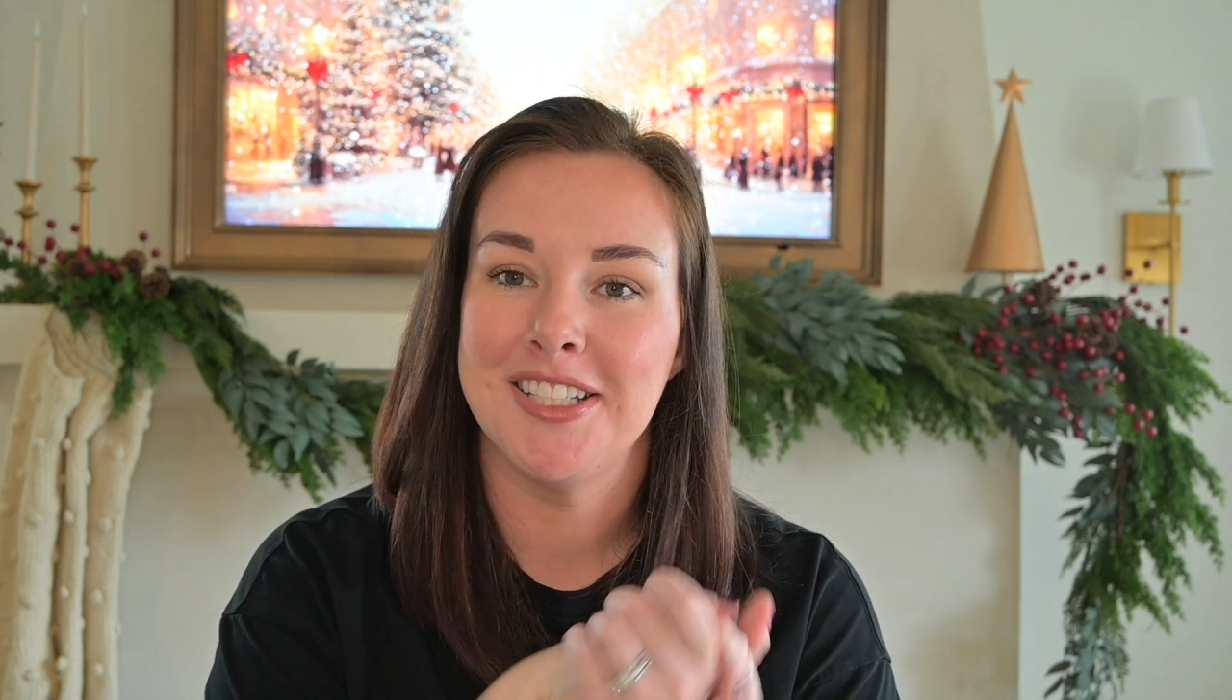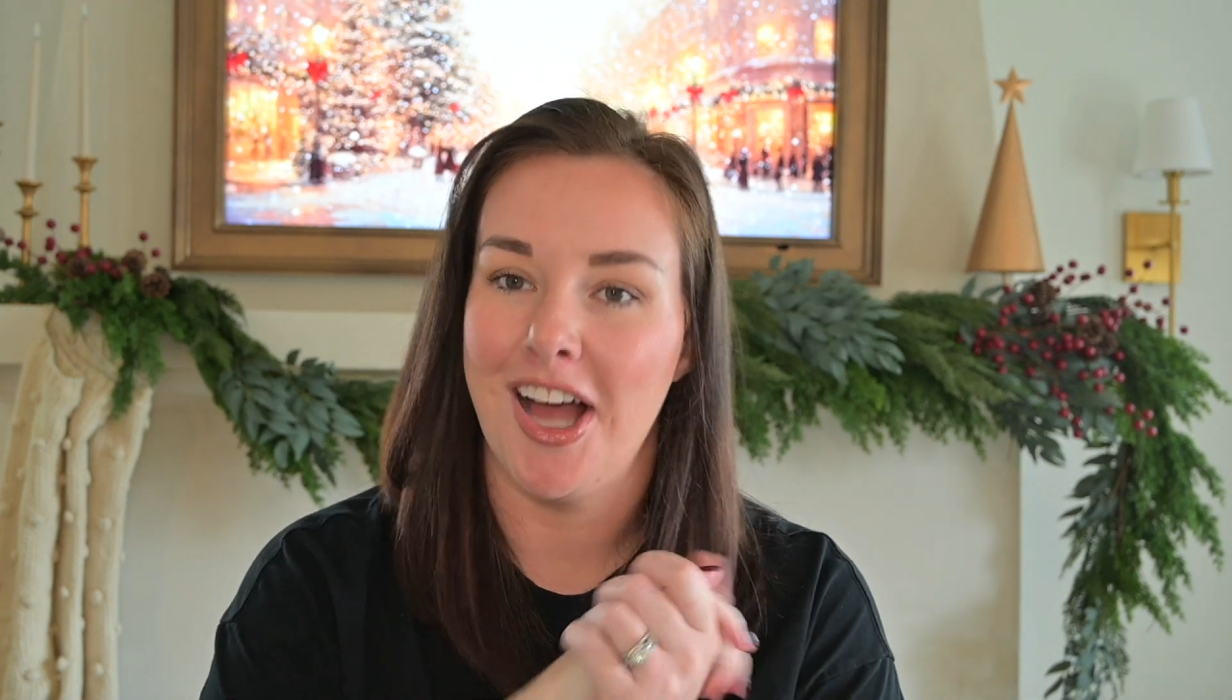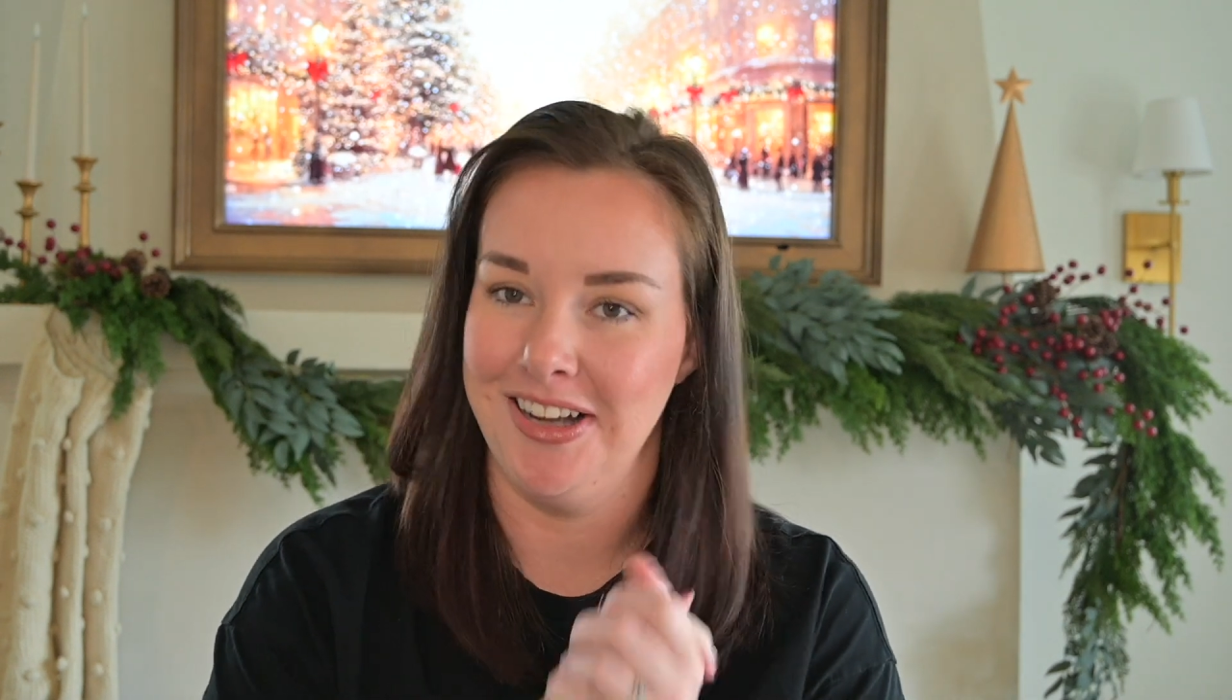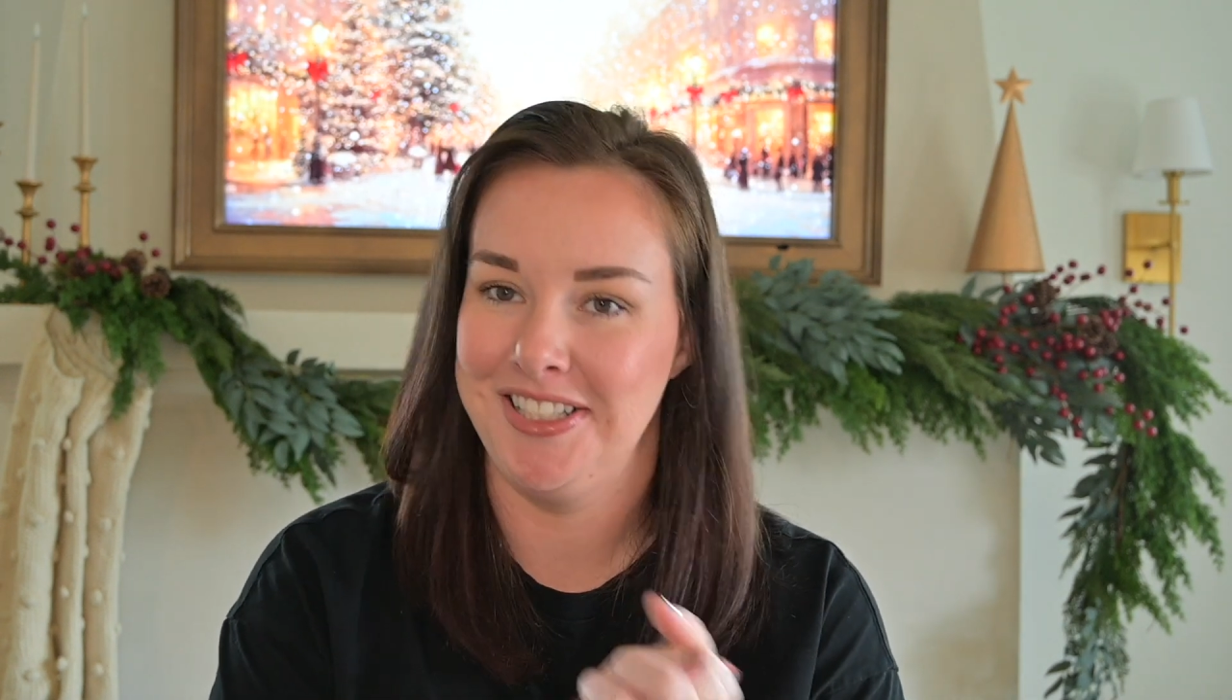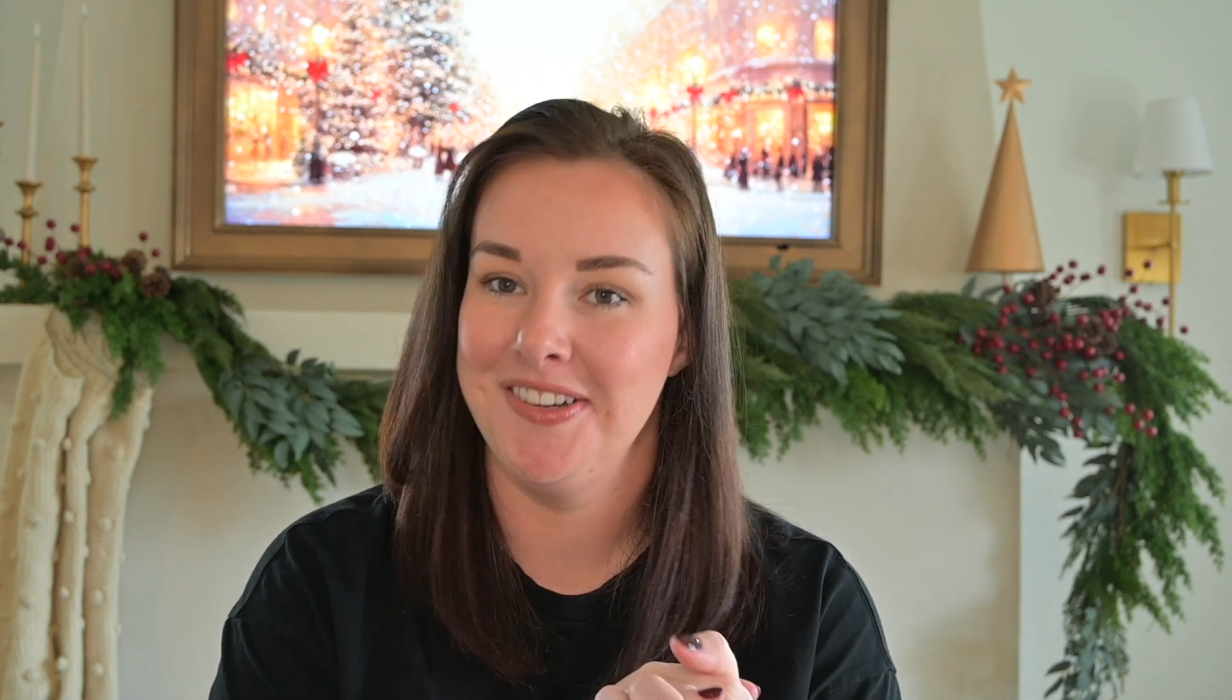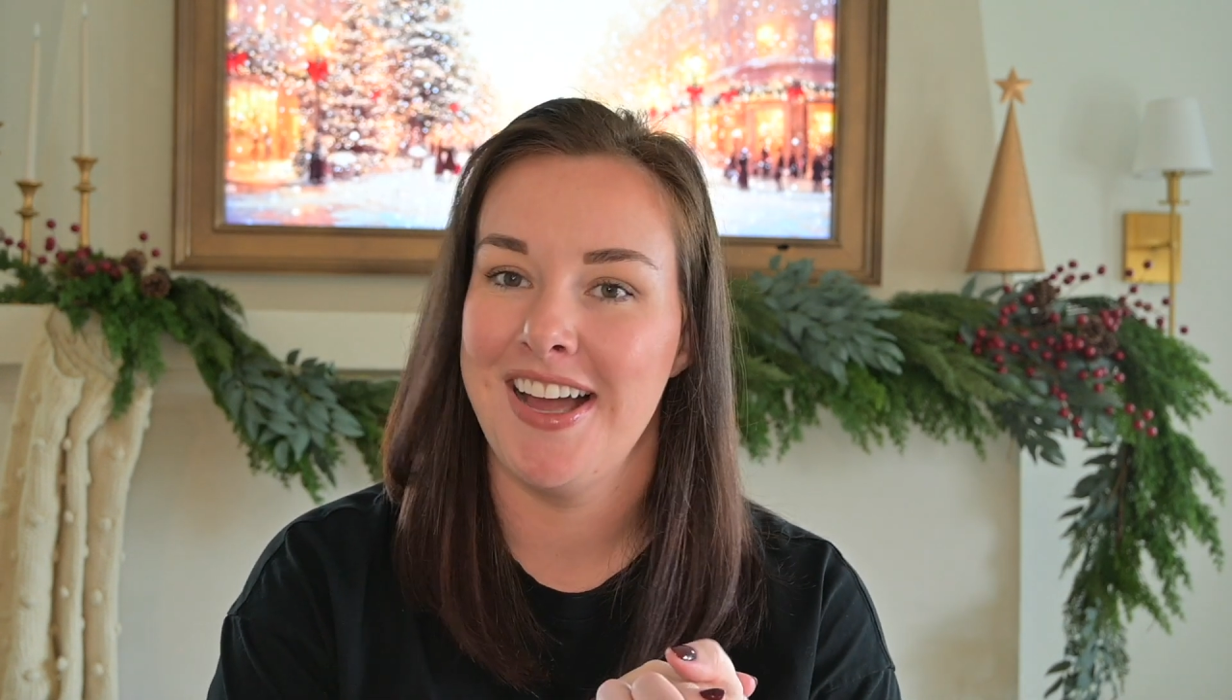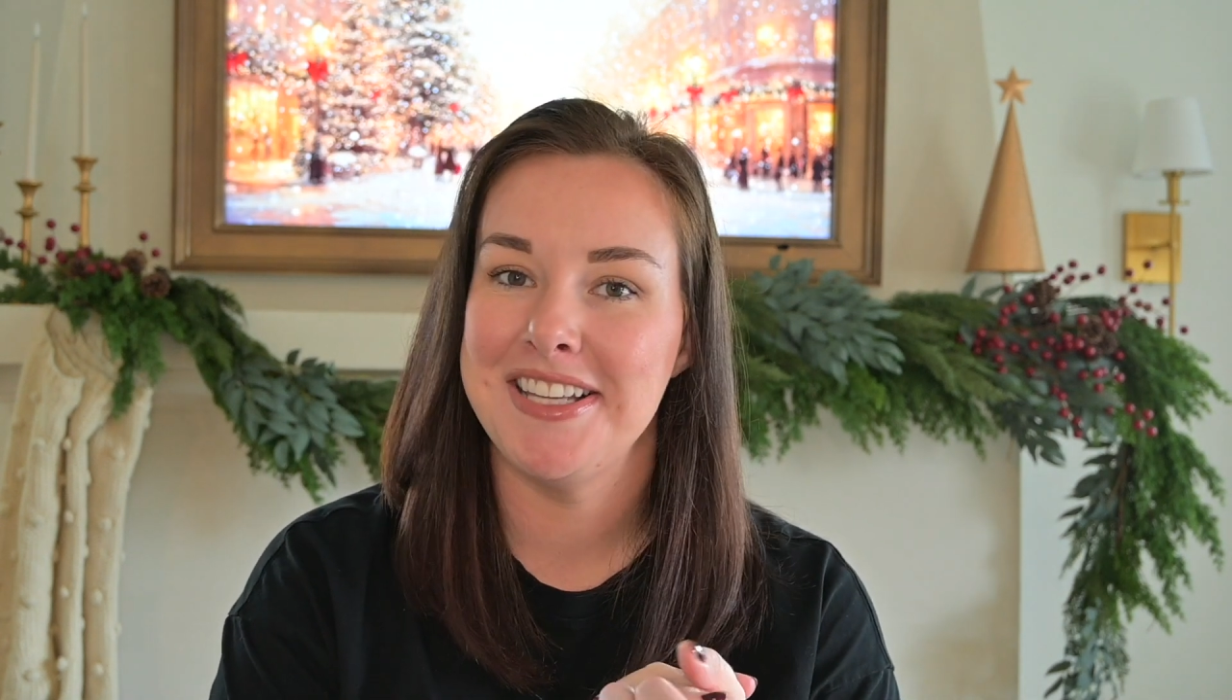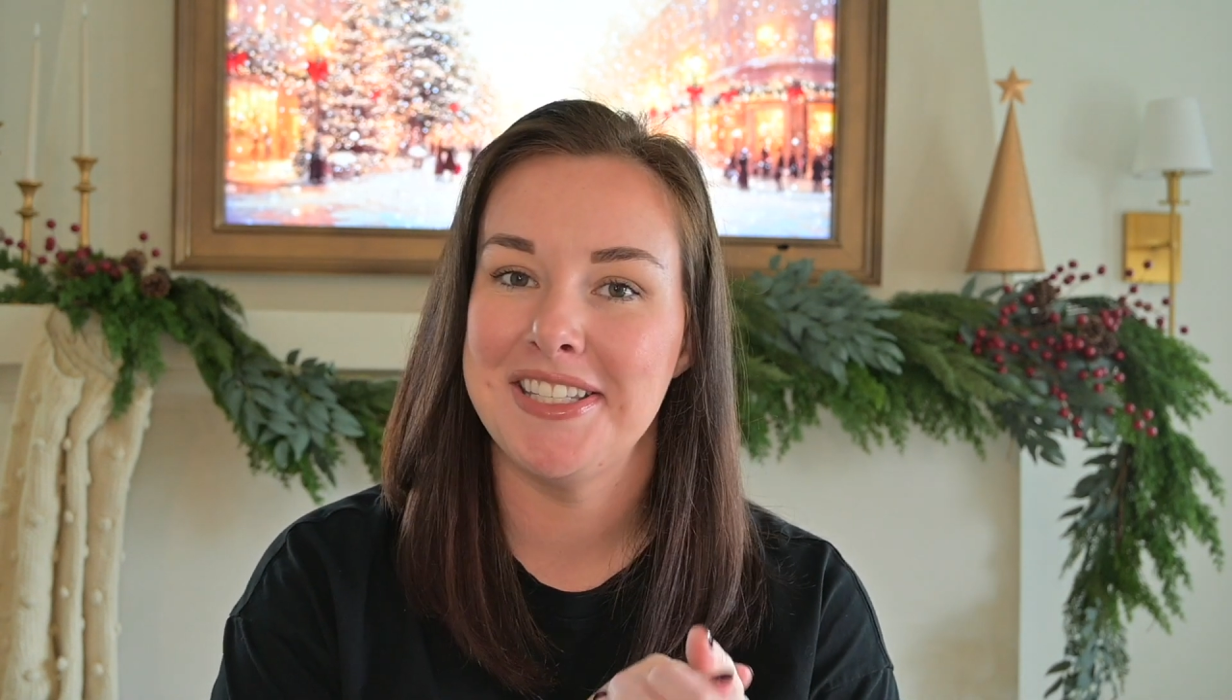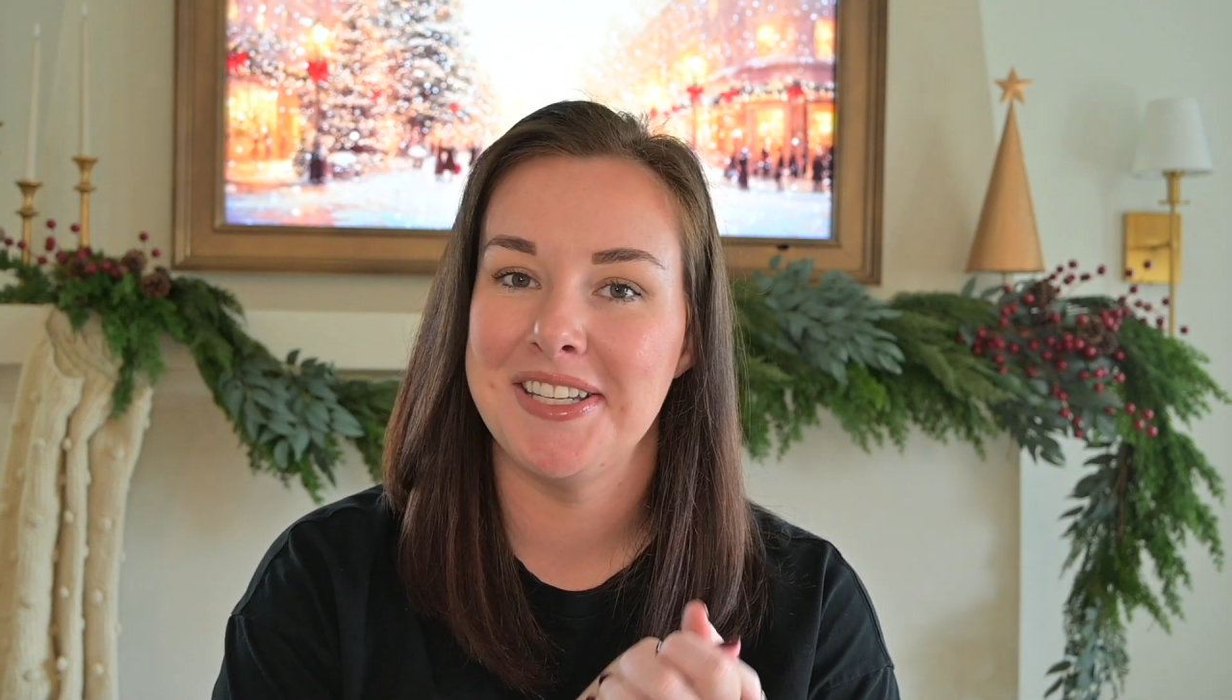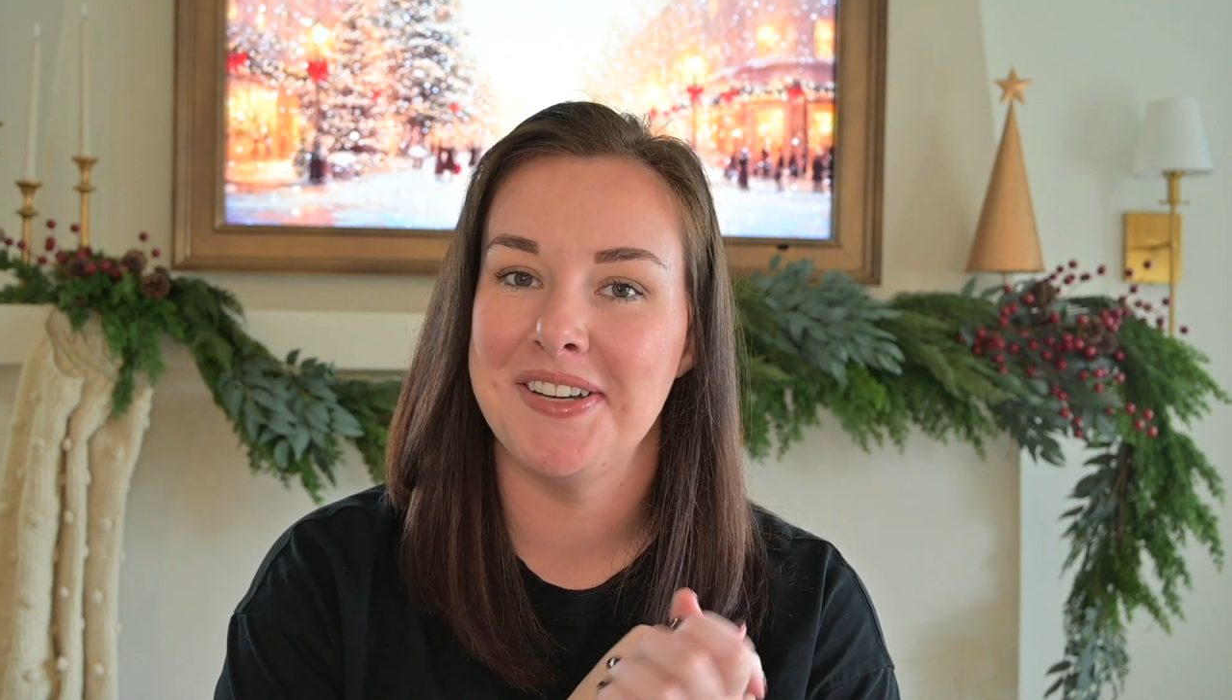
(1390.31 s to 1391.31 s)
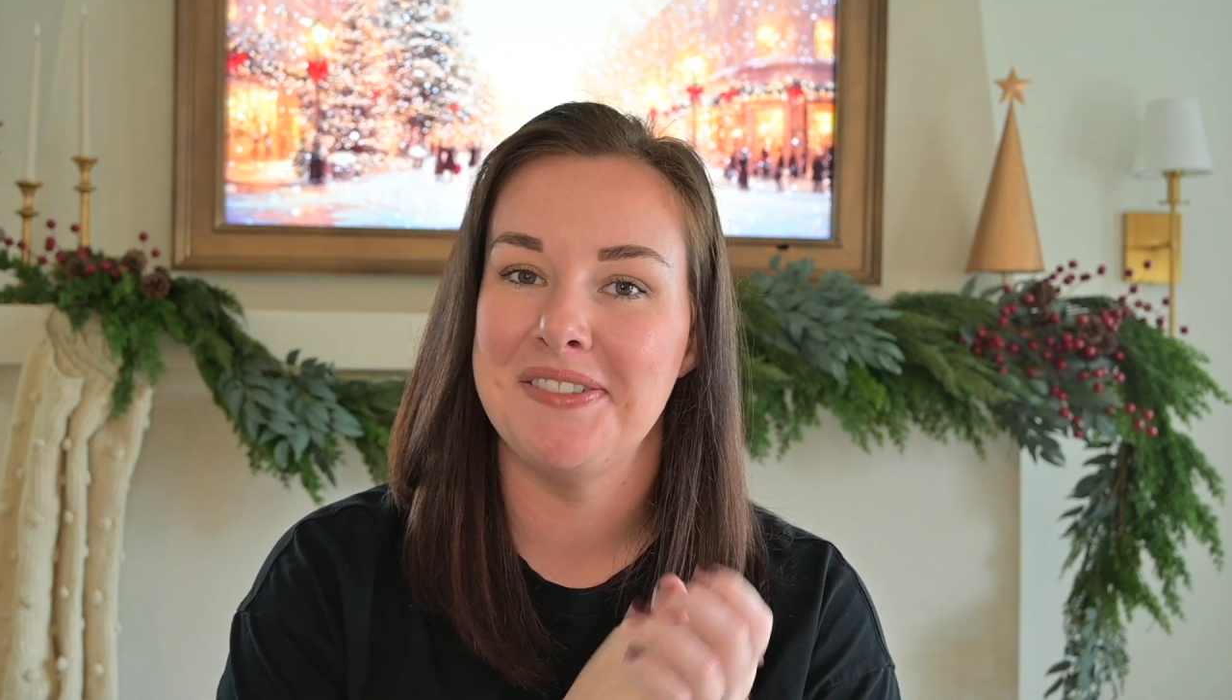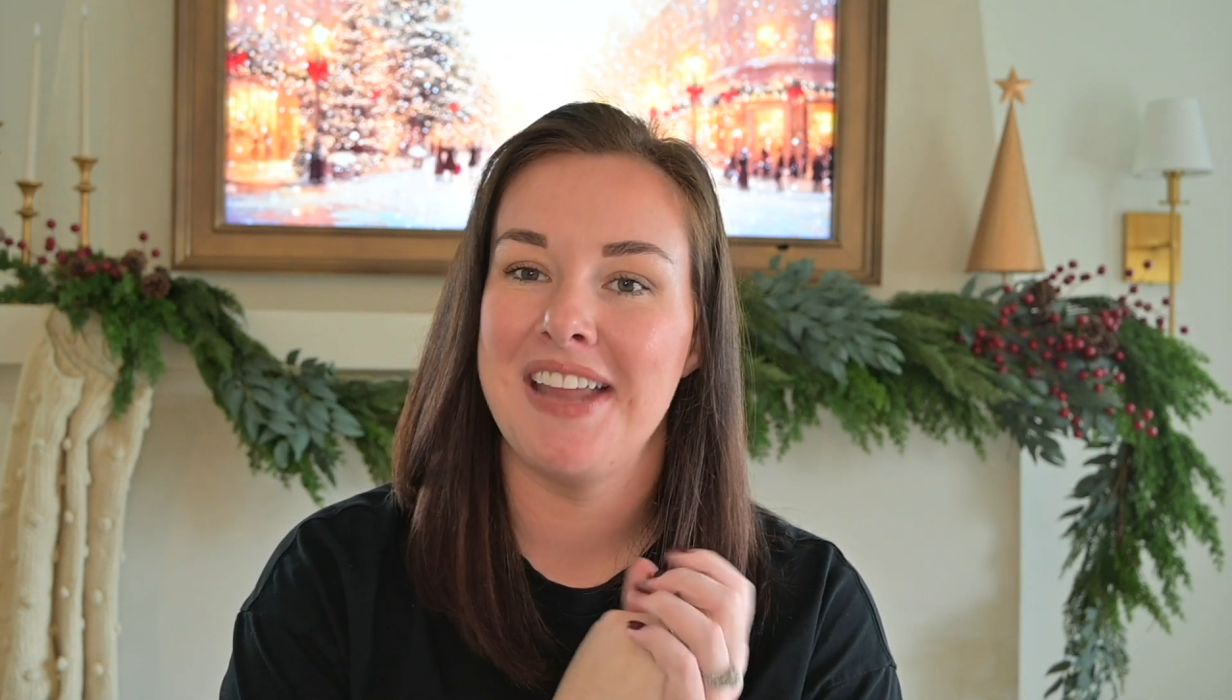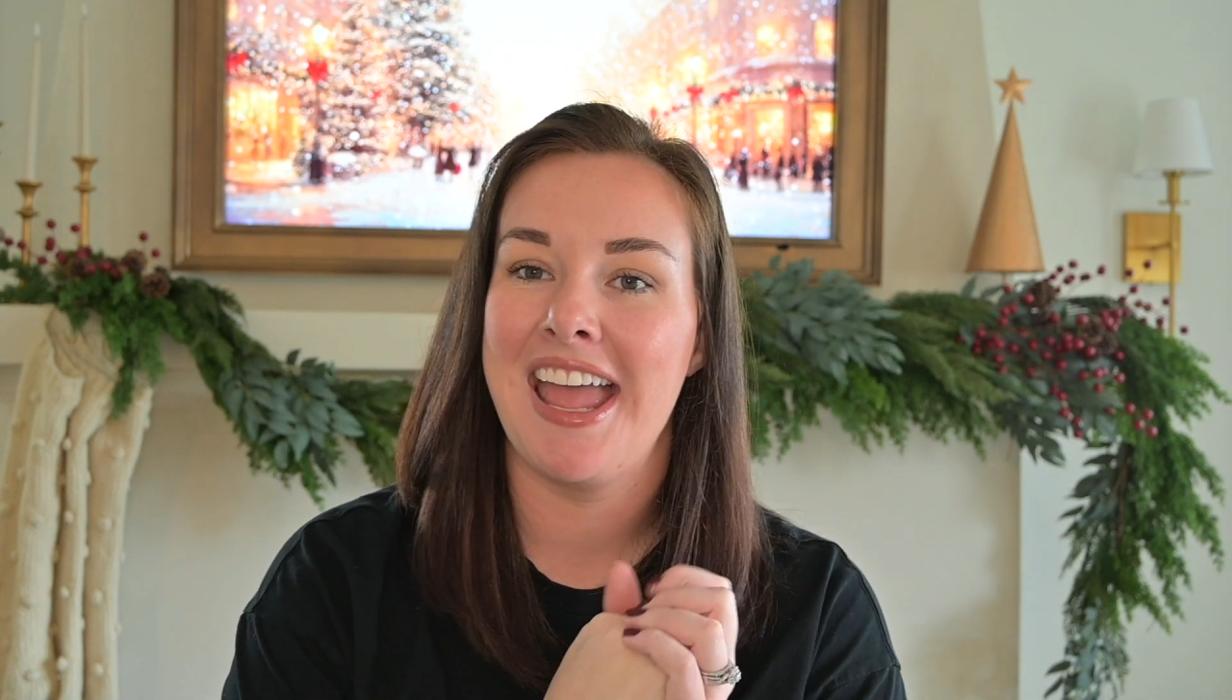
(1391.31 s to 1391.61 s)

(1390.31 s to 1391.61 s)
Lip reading: talk to you guys soon,